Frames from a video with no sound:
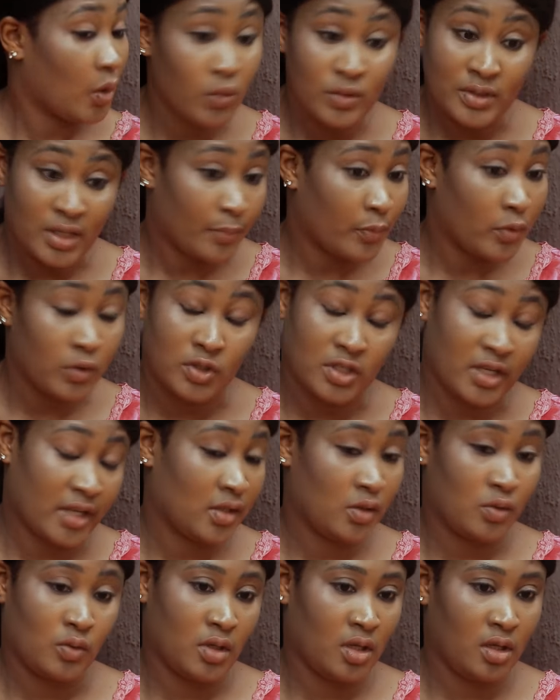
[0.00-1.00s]
I won't
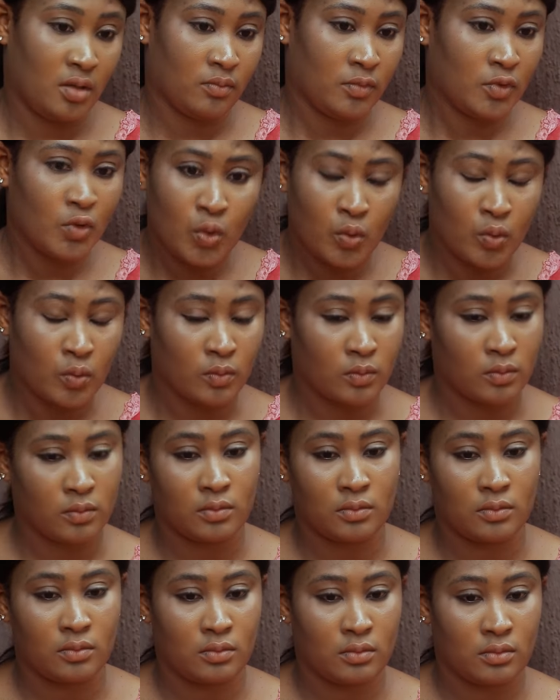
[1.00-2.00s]
apologize to him, no.
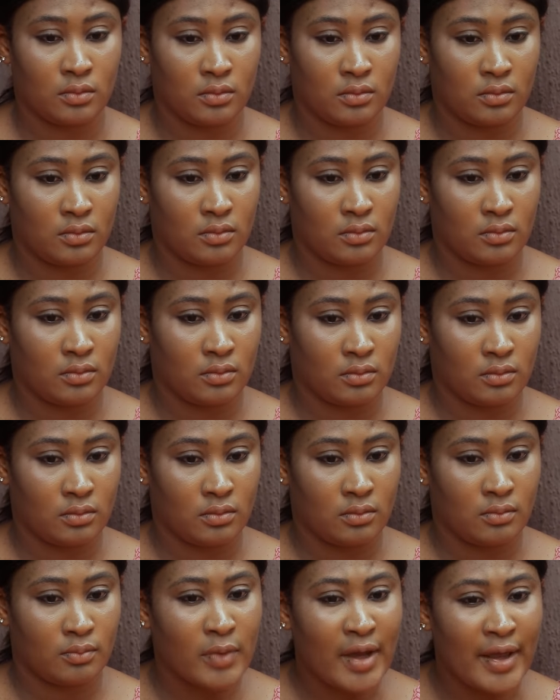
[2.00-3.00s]

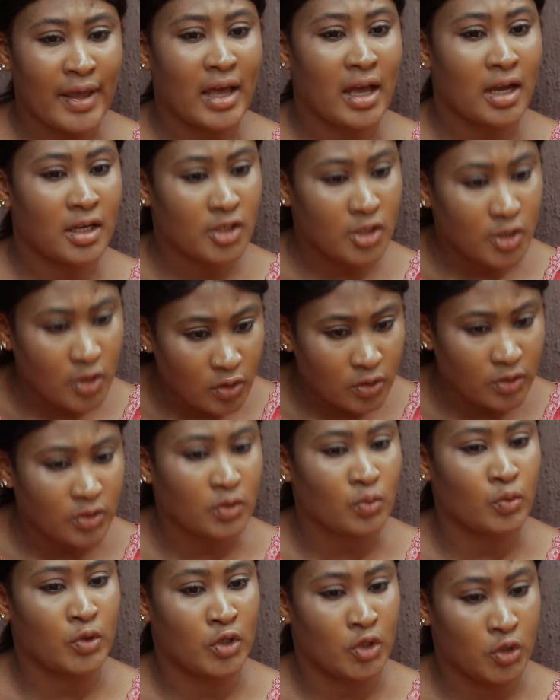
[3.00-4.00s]
My
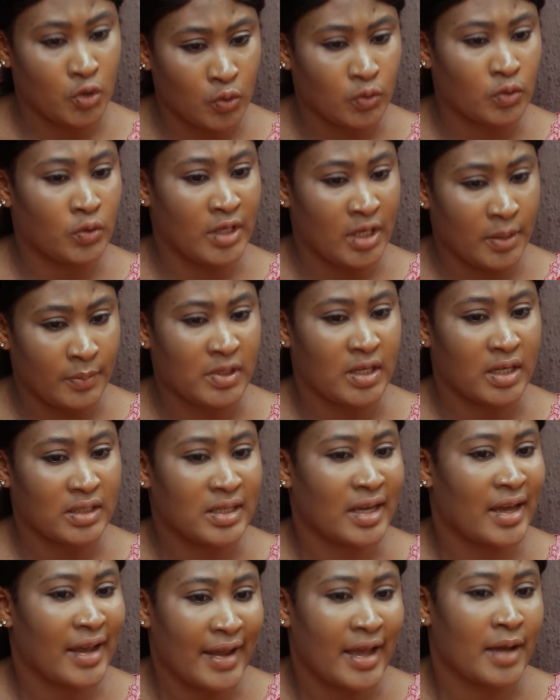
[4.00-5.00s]
actions will show him
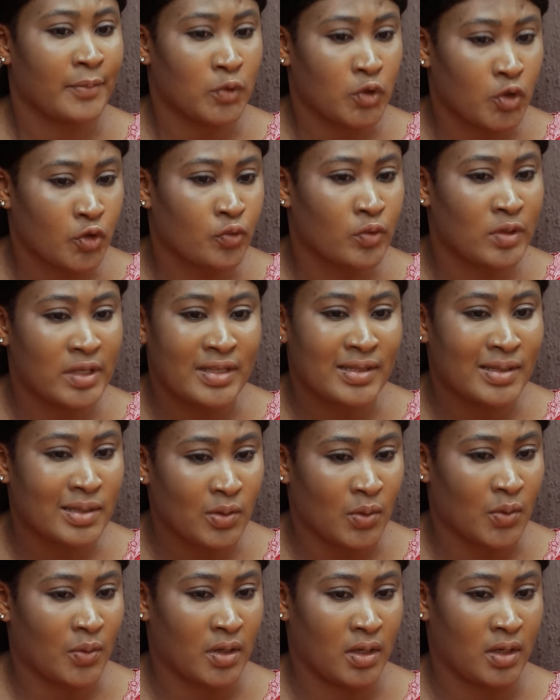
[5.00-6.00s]
that I am truly
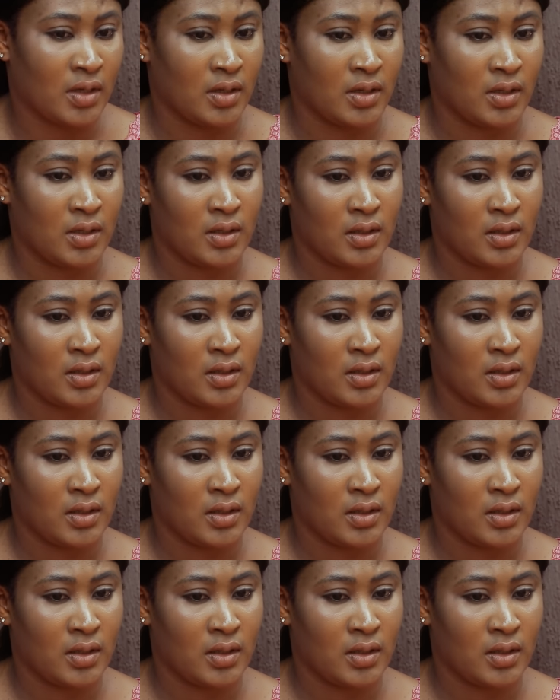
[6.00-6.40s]
sorry.